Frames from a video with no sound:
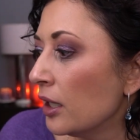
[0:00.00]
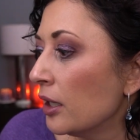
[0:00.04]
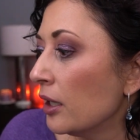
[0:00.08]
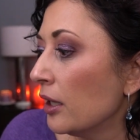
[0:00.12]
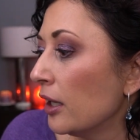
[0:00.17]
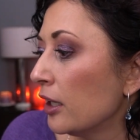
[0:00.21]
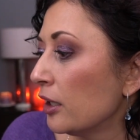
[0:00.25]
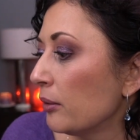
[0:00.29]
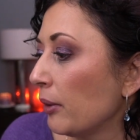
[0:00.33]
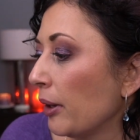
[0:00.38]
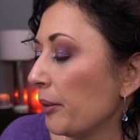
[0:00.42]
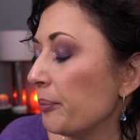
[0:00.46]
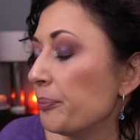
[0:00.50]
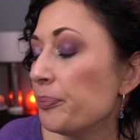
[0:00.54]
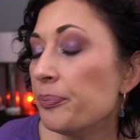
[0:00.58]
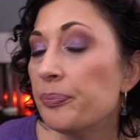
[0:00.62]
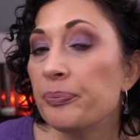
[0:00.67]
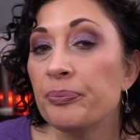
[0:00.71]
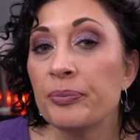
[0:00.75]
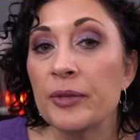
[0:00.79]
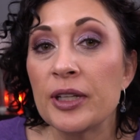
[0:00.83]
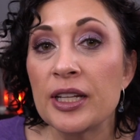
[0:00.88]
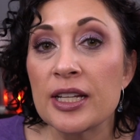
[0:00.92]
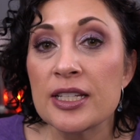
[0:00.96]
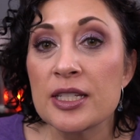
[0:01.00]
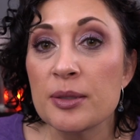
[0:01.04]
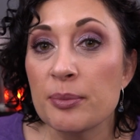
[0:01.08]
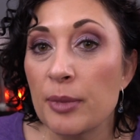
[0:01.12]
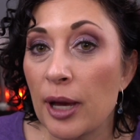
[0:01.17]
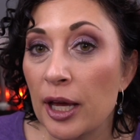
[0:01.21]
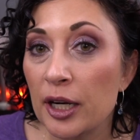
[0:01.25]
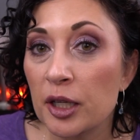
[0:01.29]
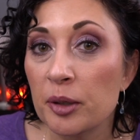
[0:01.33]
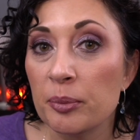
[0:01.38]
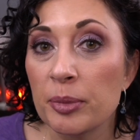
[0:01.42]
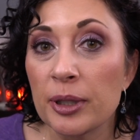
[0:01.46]
Anyway, it doesn't
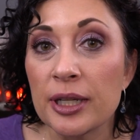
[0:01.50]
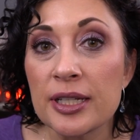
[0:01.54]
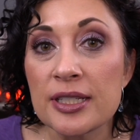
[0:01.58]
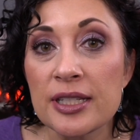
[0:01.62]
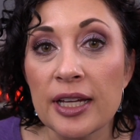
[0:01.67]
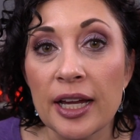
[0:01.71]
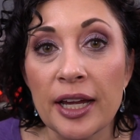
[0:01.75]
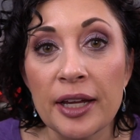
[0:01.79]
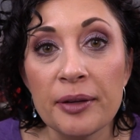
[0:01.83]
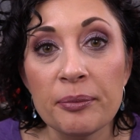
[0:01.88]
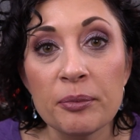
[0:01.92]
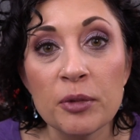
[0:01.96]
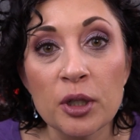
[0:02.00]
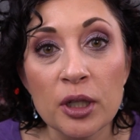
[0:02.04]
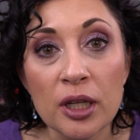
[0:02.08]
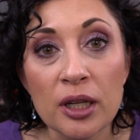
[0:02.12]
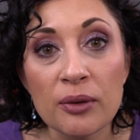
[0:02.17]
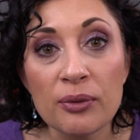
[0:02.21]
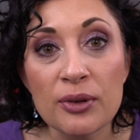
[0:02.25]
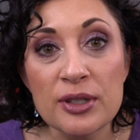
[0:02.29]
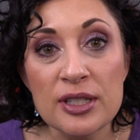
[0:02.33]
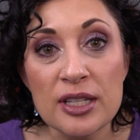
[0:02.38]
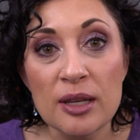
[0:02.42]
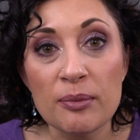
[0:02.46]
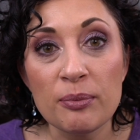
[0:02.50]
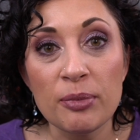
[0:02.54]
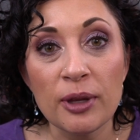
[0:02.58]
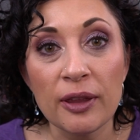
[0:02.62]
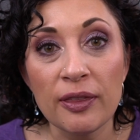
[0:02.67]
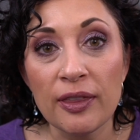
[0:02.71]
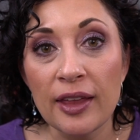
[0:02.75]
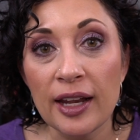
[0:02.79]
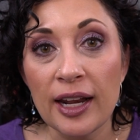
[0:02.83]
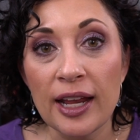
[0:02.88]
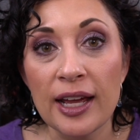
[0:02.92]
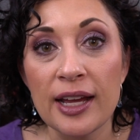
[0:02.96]
matter because I'm looking for something
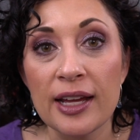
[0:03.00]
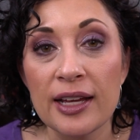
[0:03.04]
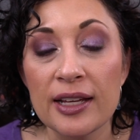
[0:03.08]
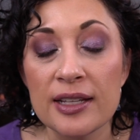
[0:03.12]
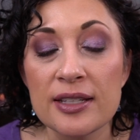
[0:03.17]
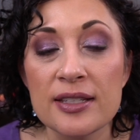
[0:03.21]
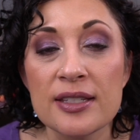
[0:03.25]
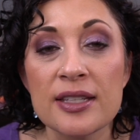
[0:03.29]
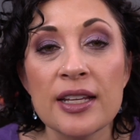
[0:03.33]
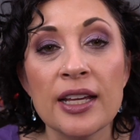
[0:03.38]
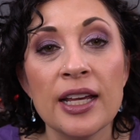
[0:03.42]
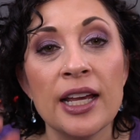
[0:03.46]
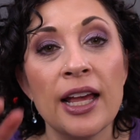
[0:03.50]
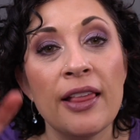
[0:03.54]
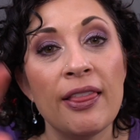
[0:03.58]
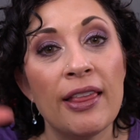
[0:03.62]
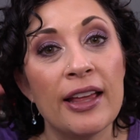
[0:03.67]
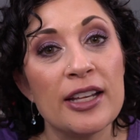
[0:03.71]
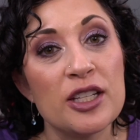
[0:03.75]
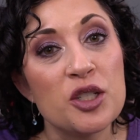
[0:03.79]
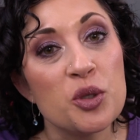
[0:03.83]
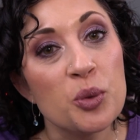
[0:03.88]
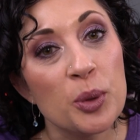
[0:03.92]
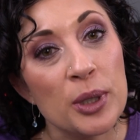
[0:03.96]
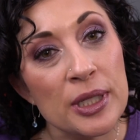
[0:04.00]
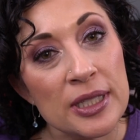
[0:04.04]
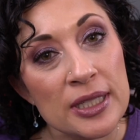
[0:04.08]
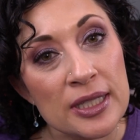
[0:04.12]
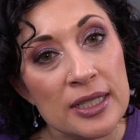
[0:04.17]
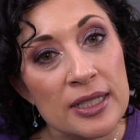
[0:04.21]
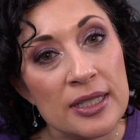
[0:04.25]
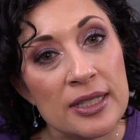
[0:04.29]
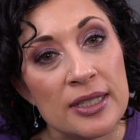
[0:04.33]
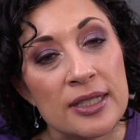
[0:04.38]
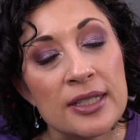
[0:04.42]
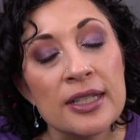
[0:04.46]
that has, that
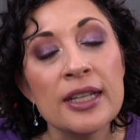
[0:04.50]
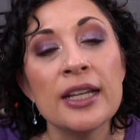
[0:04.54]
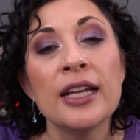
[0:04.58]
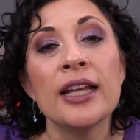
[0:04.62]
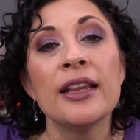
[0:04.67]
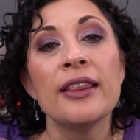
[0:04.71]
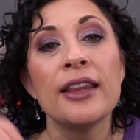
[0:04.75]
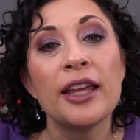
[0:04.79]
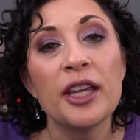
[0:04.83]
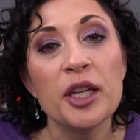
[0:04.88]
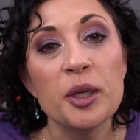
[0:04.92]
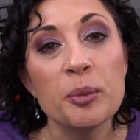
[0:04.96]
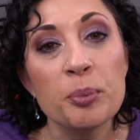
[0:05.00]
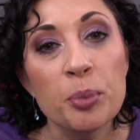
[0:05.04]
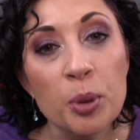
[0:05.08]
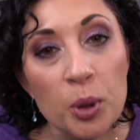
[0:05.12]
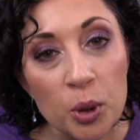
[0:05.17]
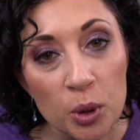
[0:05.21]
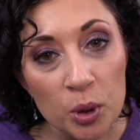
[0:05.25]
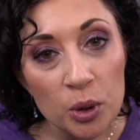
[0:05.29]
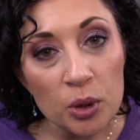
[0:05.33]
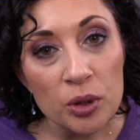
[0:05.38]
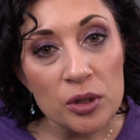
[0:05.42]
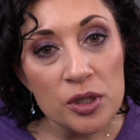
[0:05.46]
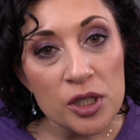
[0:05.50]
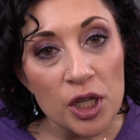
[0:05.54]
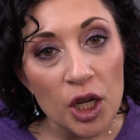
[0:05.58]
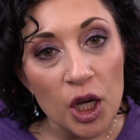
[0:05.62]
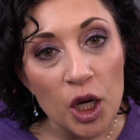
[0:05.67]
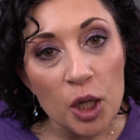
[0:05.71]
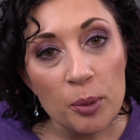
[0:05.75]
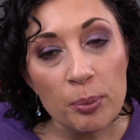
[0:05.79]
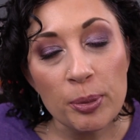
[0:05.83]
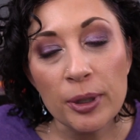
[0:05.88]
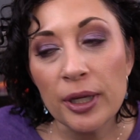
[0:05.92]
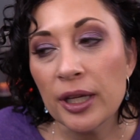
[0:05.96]
twists, that you pull to
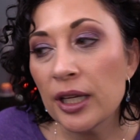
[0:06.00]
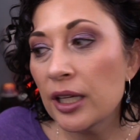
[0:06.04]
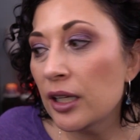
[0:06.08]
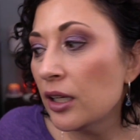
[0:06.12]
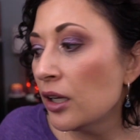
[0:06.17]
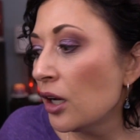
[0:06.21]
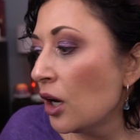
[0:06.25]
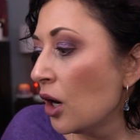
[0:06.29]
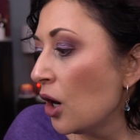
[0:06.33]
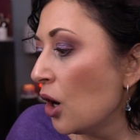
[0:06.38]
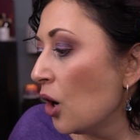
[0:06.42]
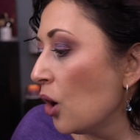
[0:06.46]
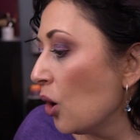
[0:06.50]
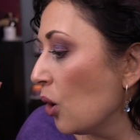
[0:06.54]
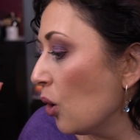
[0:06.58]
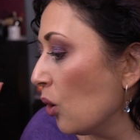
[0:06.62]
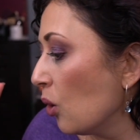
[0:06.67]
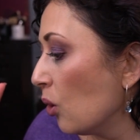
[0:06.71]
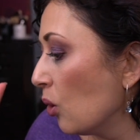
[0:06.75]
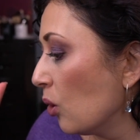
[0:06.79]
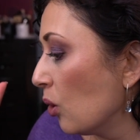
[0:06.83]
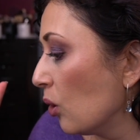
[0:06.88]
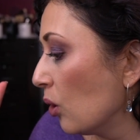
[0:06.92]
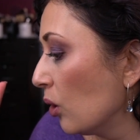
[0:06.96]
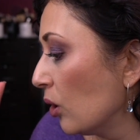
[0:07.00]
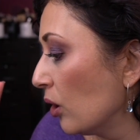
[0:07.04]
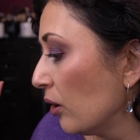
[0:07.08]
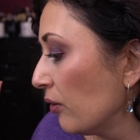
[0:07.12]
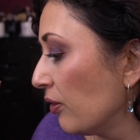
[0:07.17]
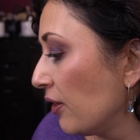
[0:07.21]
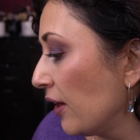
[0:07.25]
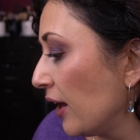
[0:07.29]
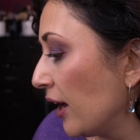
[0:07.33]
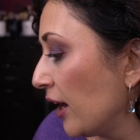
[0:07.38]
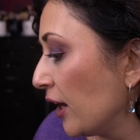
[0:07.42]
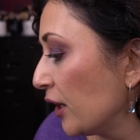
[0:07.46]
open, or
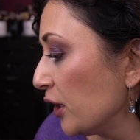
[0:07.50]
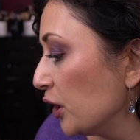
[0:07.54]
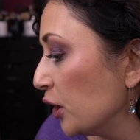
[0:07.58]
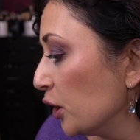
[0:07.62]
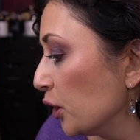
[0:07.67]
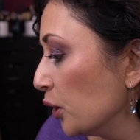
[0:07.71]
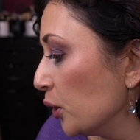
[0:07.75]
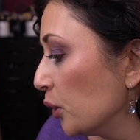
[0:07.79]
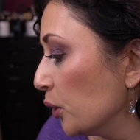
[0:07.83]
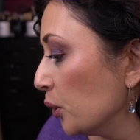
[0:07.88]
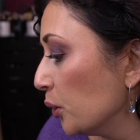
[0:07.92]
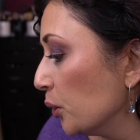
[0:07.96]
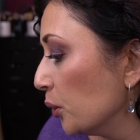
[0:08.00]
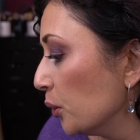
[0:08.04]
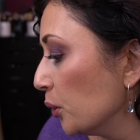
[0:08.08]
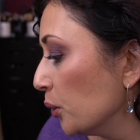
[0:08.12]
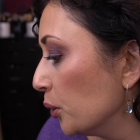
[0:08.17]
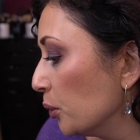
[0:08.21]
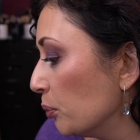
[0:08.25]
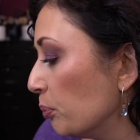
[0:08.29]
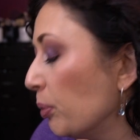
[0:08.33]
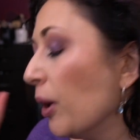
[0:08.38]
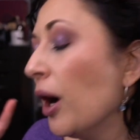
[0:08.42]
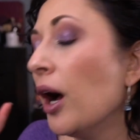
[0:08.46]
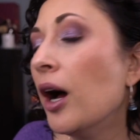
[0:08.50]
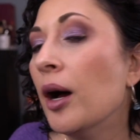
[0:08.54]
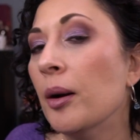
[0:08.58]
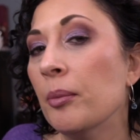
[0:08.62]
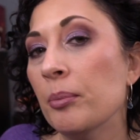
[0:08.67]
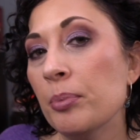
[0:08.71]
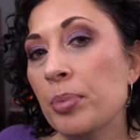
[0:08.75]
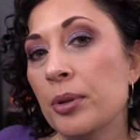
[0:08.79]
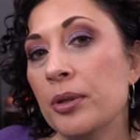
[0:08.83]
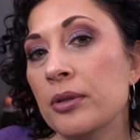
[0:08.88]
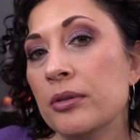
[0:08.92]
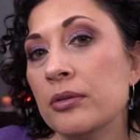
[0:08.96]
that you
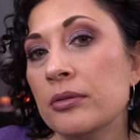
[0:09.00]
pump.